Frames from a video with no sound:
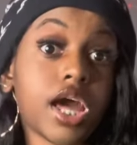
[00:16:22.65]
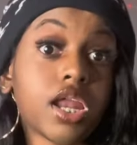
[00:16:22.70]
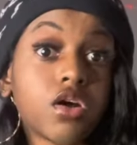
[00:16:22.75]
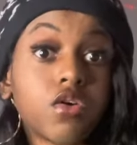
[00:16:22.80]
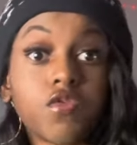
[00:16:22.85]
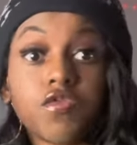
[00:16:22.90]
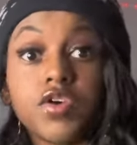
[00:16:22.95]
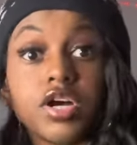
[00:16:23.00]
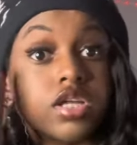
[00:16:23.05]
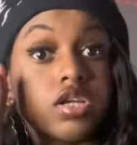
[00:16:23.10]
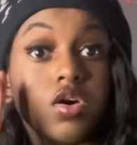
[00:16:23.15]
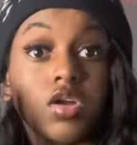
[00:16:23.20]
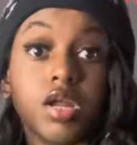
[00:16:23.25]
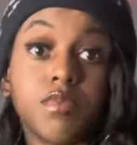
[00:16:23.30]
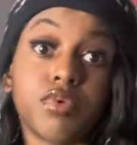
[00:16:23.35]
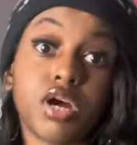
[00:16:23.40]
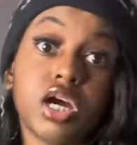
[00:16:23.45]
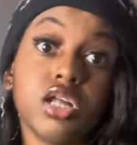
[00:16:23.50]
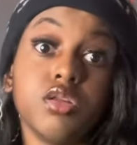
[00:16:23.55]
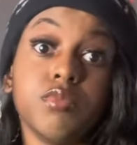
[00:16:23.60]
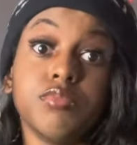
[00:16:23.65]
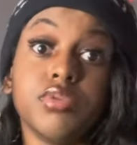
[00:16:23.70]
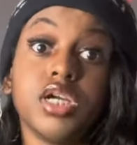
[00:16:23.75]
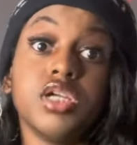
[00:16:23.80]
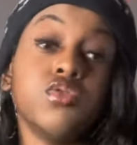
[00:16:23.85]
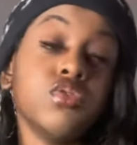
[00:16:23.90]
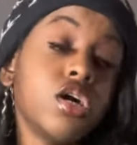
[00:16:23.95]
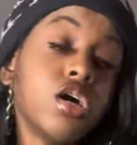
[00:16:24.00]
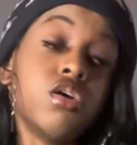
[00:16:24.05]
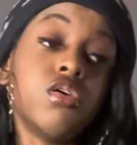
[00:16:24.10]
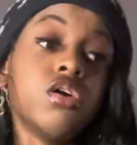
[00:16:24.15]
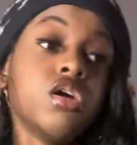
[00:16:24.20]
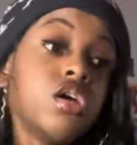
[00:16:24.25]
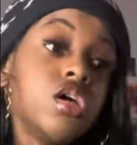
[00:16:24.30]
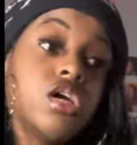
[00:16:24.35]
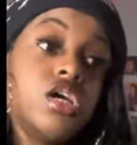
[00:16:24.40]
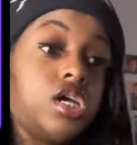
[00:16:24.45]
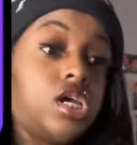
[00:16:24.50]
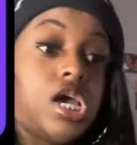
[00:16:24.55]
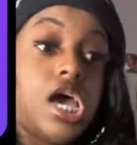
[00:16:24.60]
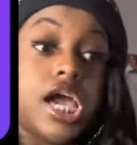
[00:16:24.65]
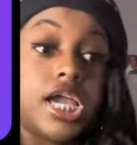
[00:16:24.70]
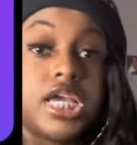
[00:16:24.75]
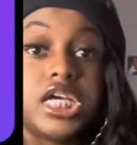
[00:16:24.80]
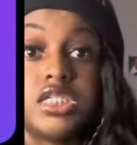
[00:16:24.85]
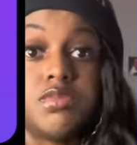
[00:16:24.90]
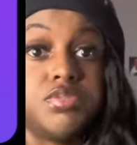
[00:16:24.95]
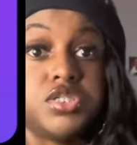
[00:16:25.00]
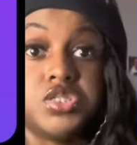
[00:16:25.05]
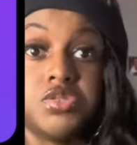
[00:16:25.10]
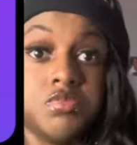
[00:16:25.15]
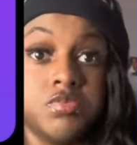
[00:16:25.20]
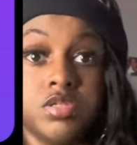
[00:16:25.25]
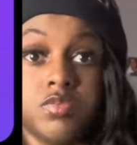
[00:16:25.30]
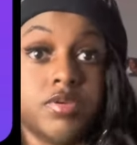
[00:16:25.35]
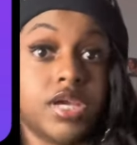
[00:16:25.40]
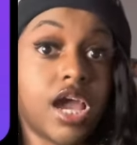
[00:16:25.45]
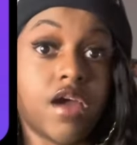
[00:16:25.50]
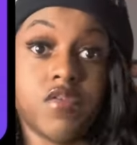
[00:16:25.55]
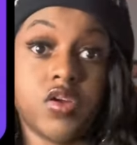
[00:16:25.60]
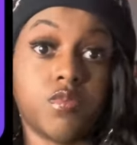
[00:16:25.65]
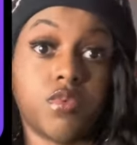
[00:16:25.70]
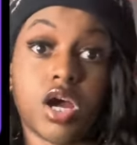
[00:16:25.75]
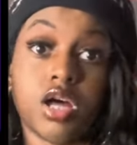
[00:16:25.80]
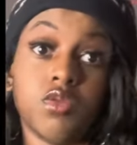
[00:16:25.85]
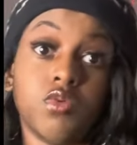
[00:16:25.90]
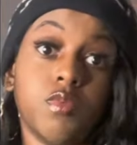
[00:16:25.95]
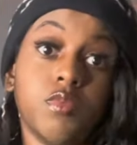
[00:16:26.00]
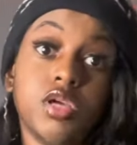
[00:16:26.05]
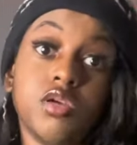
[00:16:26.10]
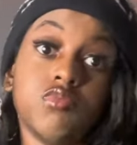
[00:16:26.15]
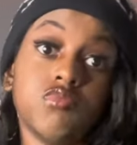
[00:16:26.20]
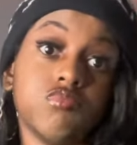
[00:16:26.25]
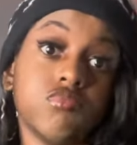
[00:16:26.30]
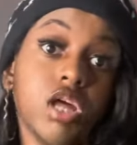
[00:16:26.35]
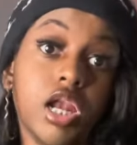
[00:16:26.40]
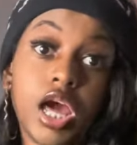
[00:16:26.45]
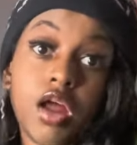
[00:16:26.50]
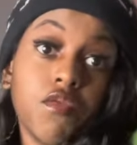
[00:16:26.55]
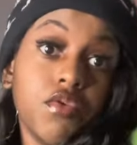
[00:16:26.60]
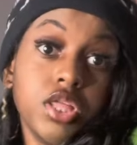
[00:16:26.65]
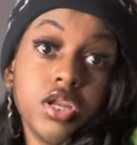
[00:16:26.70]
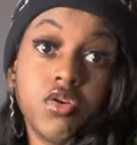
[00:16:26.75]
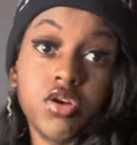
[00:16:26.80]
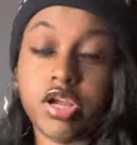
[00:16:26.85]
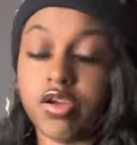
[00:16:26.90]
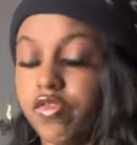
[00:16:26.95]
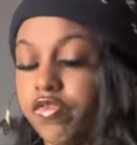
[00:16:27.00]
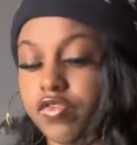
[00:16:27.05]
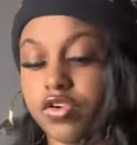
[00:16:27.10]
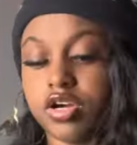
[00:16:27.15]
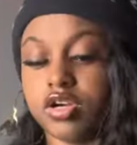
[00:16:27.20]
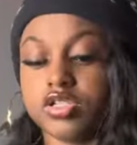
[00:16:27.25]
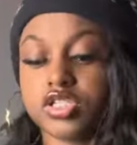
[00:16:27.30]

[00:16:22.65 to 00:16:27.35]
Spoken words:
I don't know their problem. But, you know, I guess you should be having a problem with me. And I really don't give a fuck.